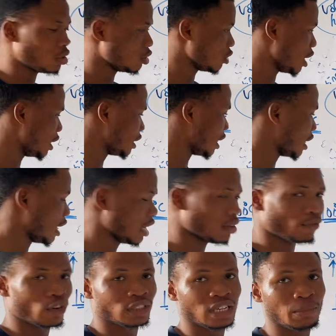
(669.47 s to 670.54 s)
All right. And
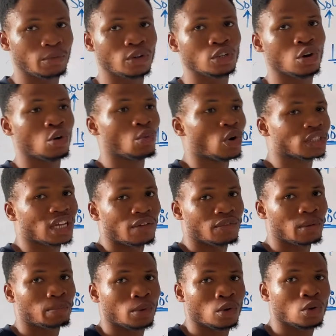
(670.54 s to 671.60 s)
for example, when your water
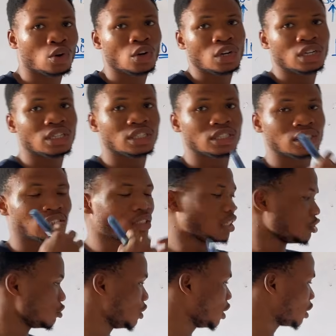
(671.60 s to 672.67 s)
vapor
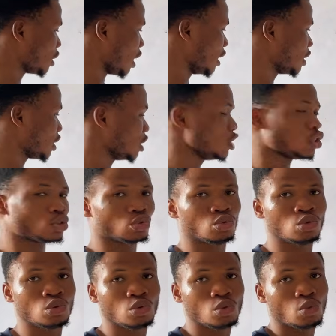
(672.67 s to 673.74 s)
saturates and changes
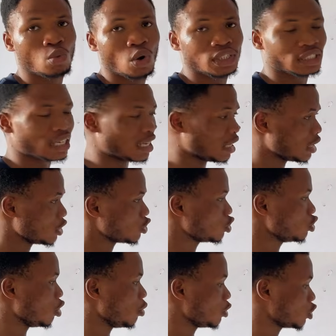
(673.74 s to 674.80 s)
to water,
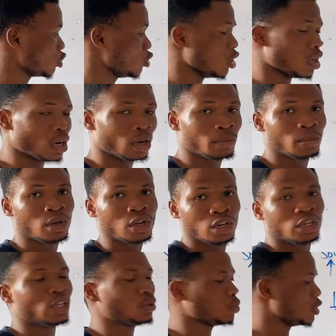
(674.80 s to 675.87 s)
to
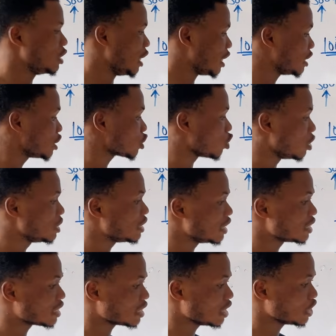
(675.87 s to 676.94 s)
liquid, that is
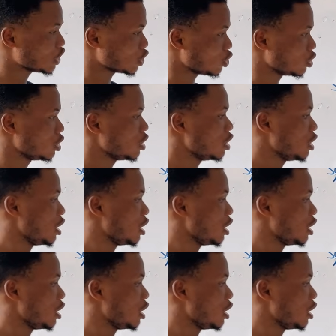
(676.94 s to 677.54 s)
condensation.